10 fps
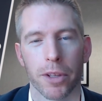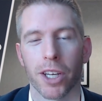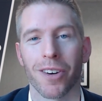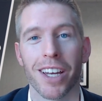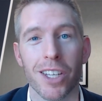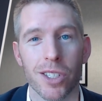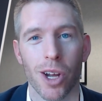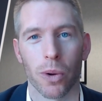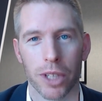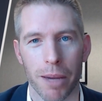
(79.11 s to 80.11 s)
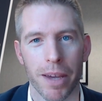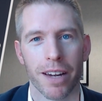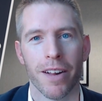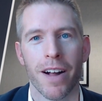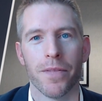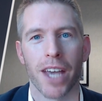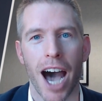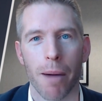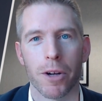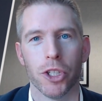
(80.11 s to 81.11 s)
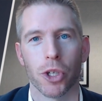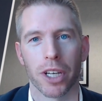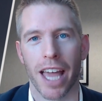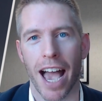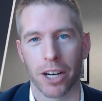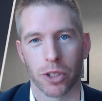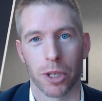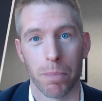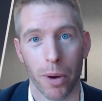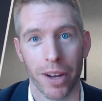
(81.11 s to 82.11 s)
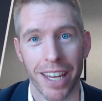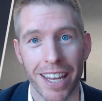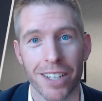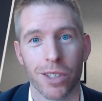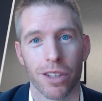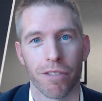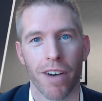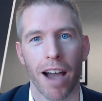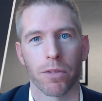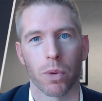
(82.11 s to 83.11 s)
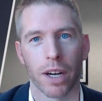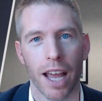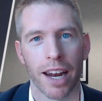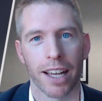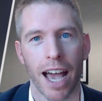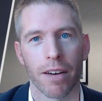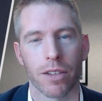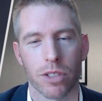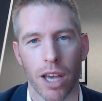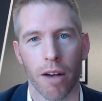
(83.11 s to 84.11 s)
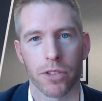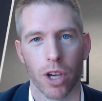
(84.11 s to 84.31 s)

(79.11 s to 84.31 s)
but there is no limit to how much you can actually put into the 529 account itself.